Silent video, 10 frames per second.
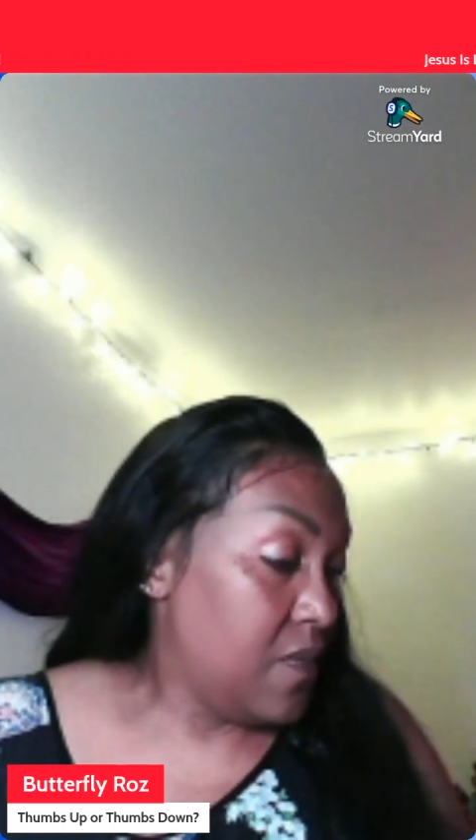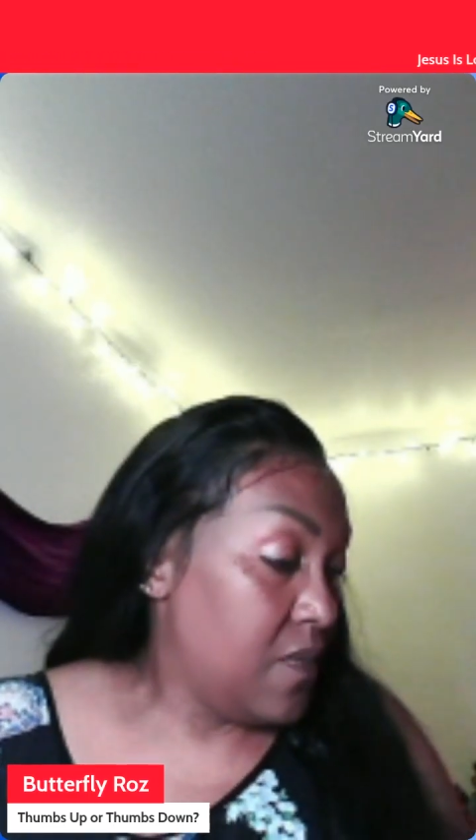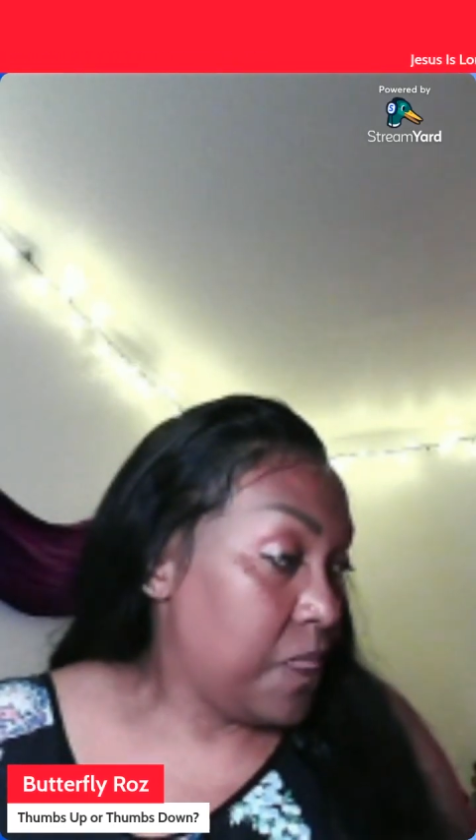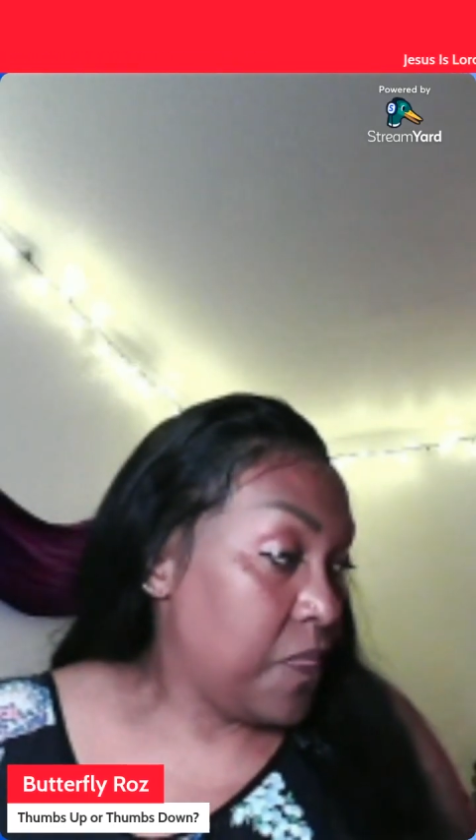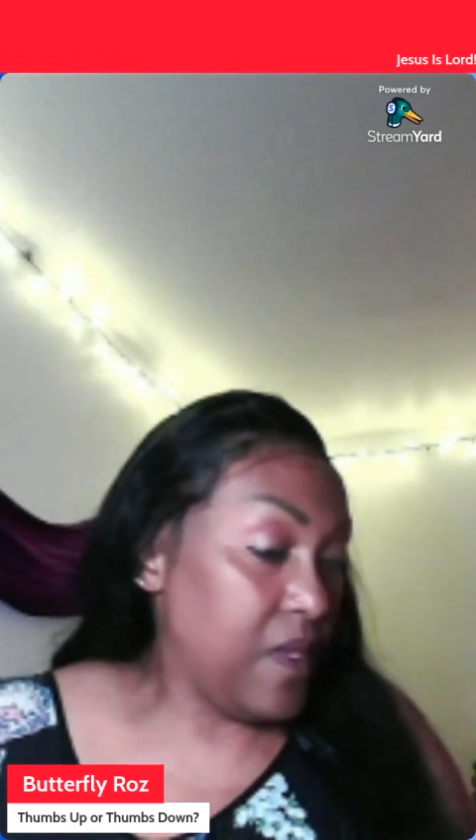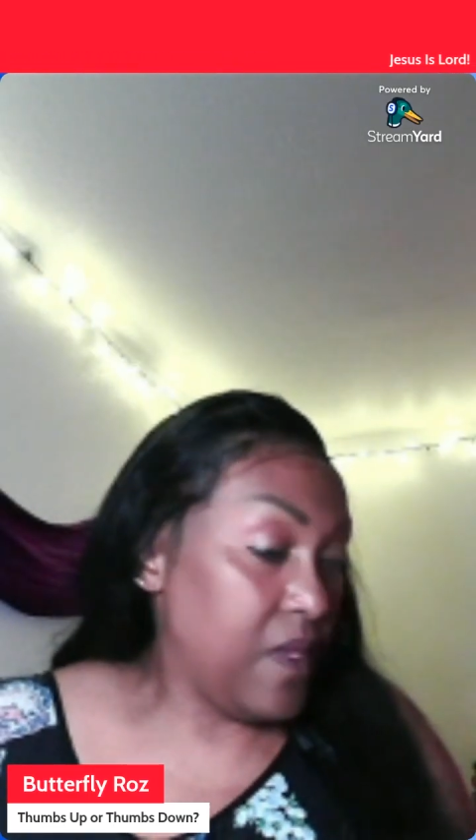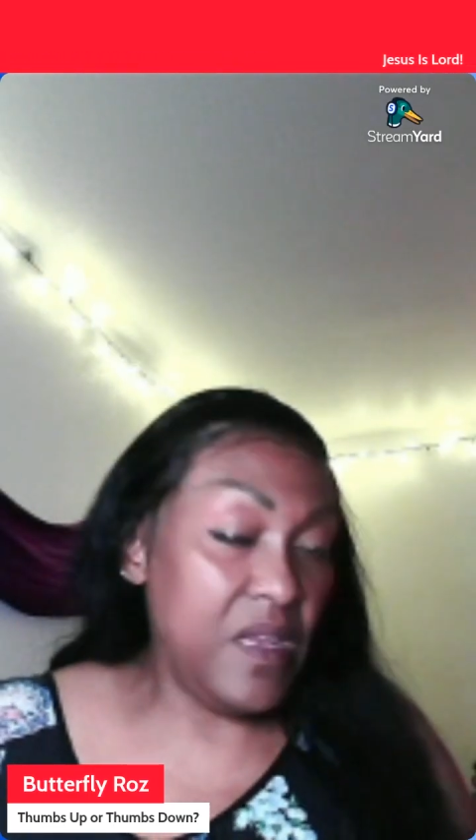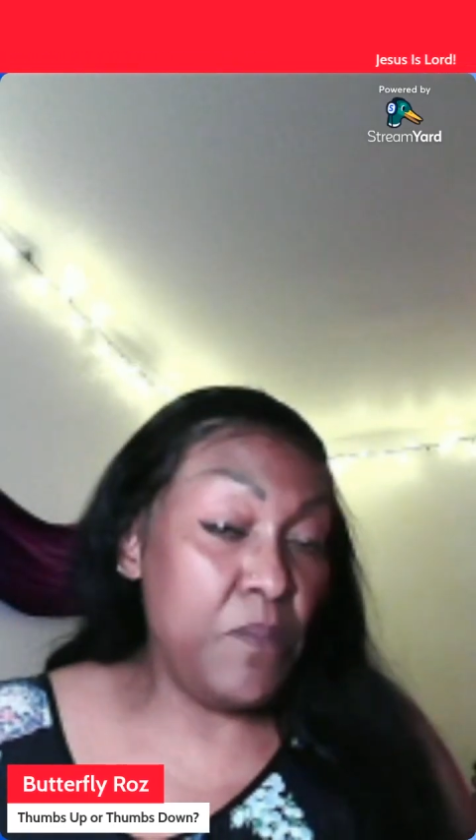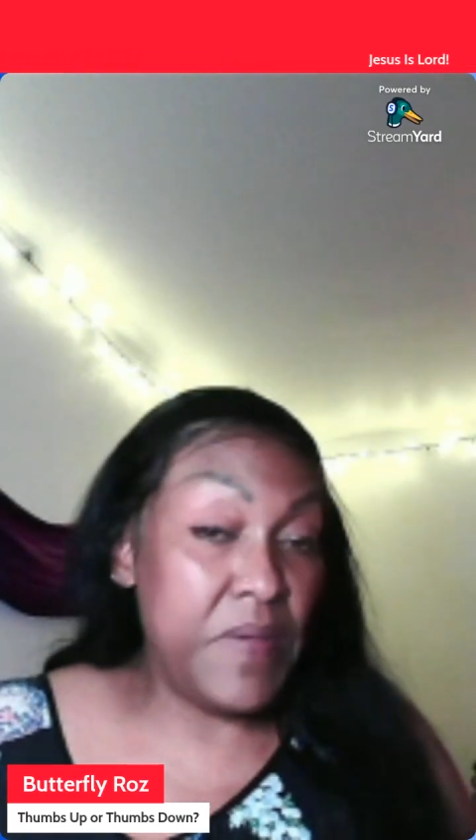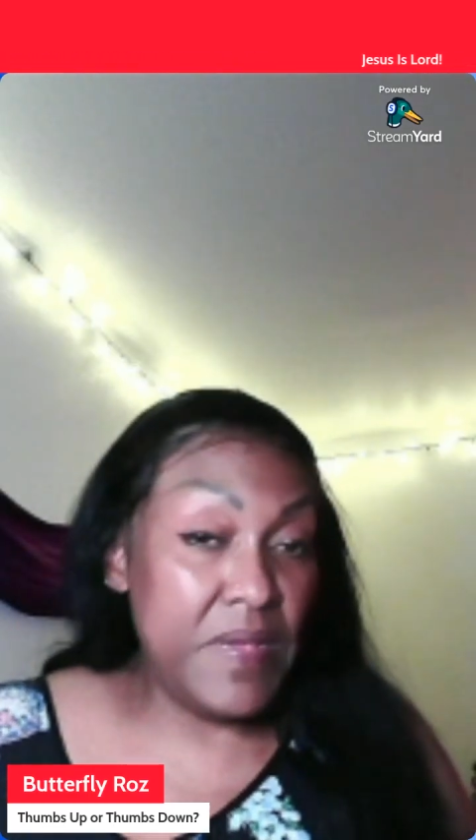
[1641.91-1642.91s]
any
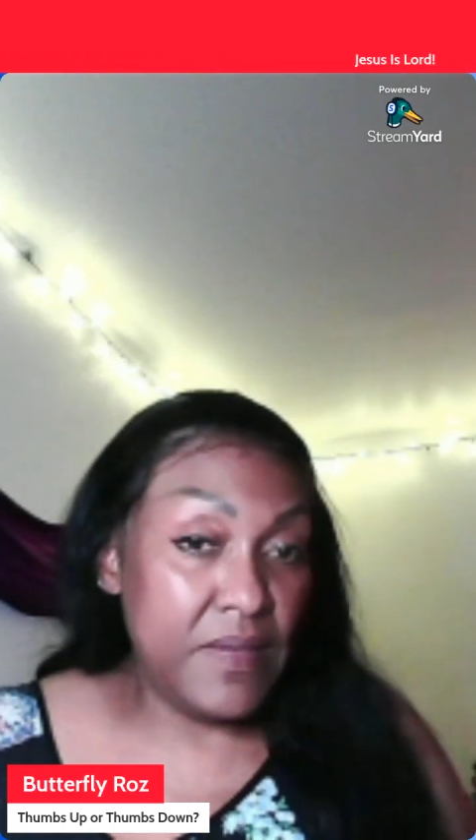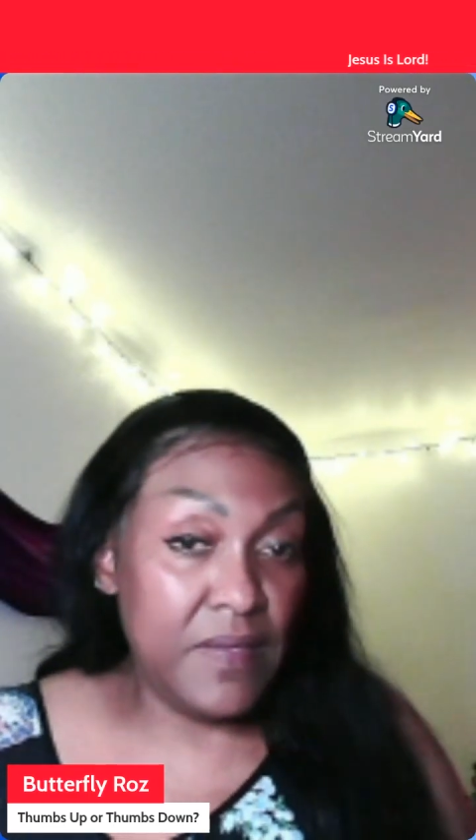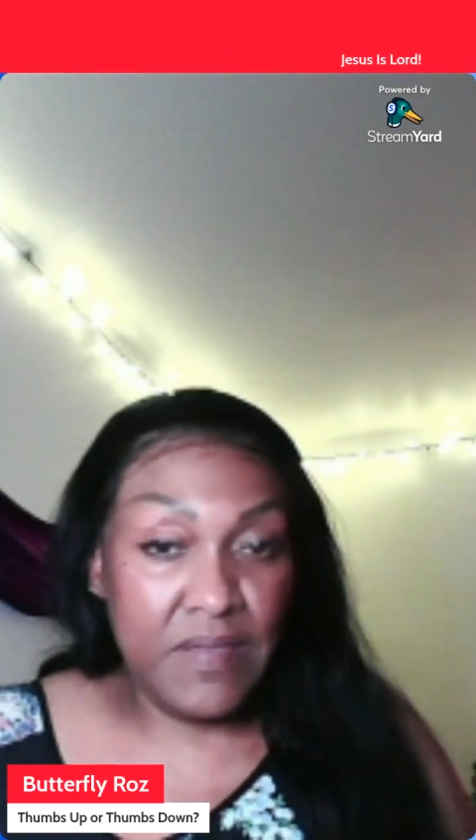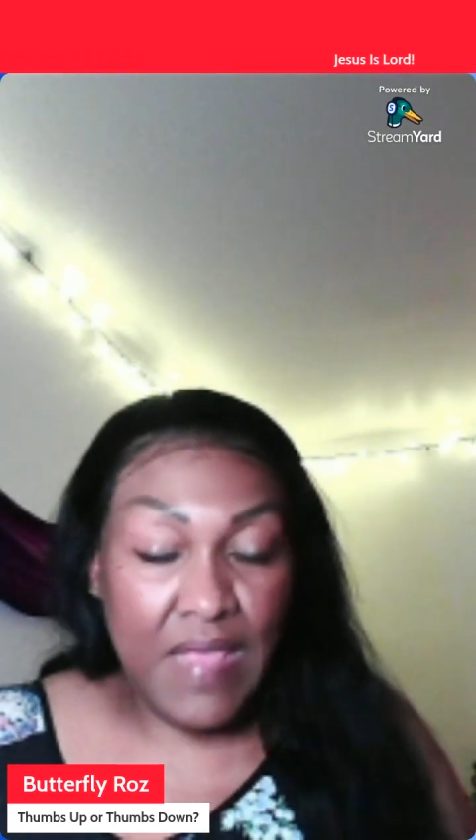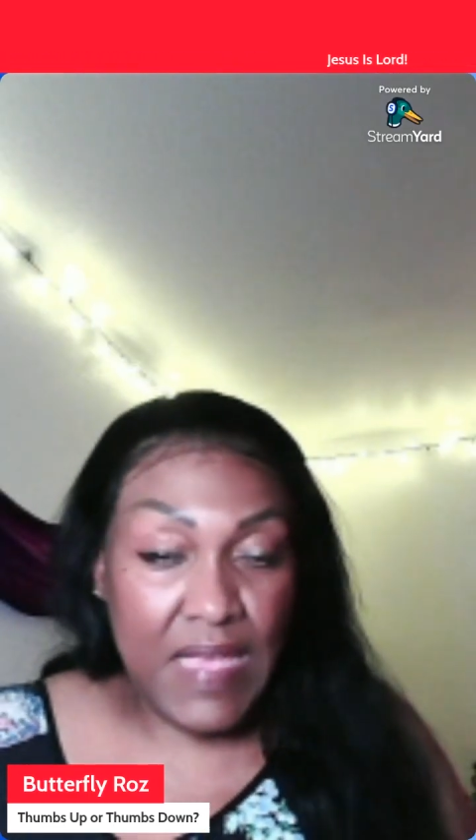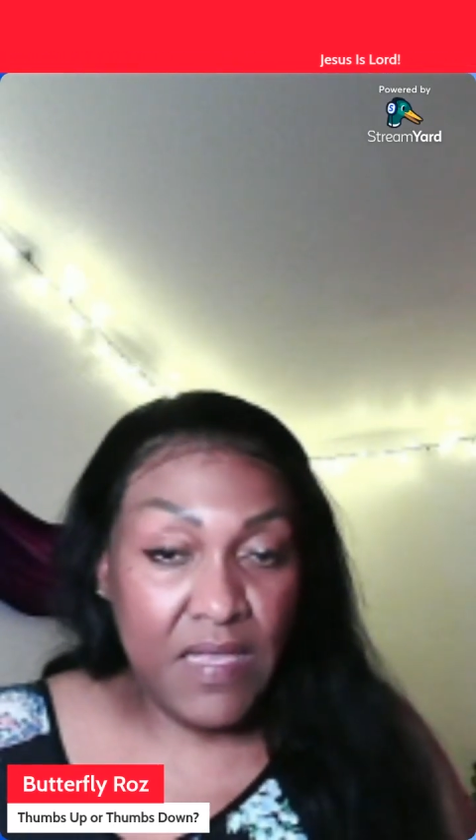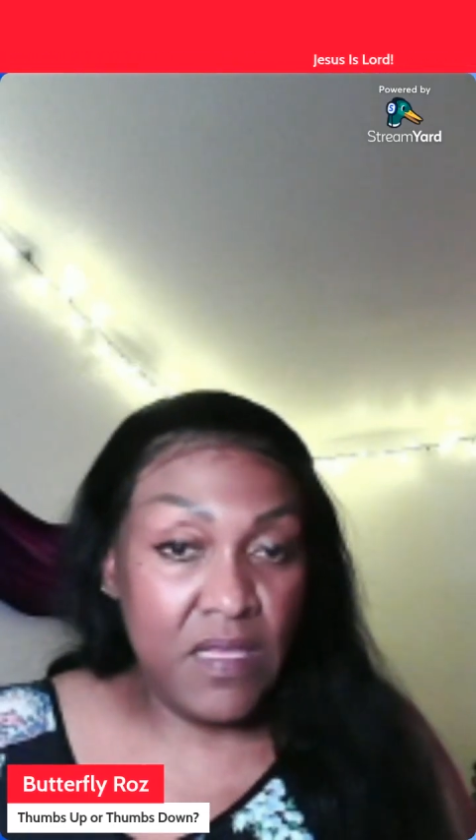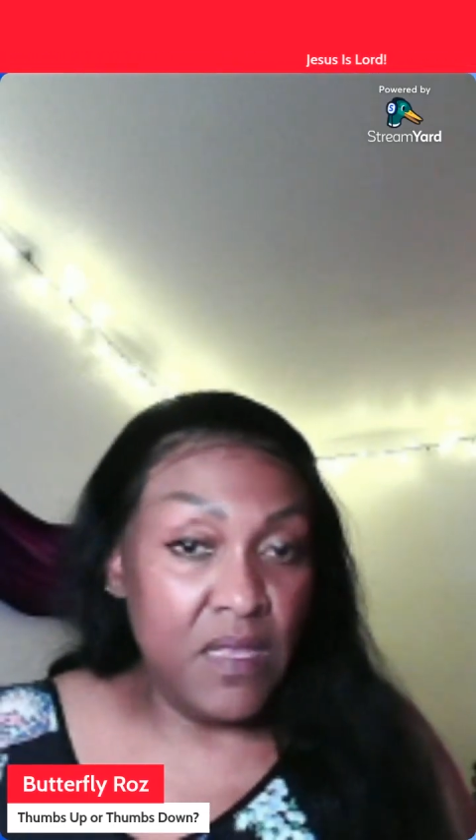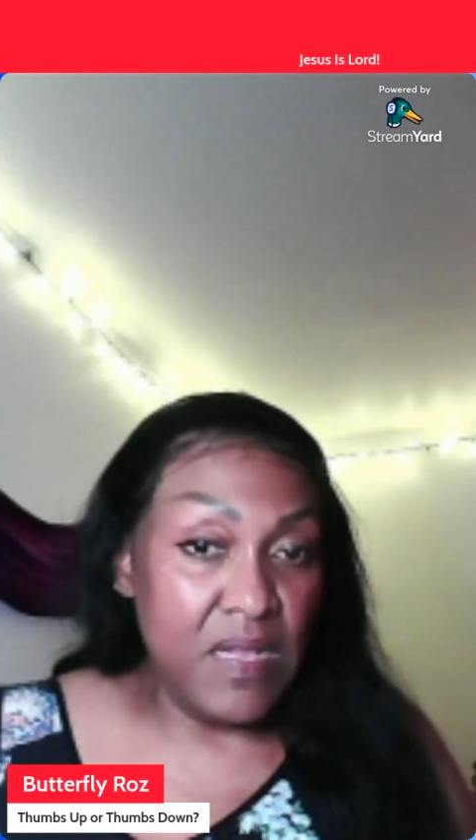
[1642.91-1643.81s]
pieces that like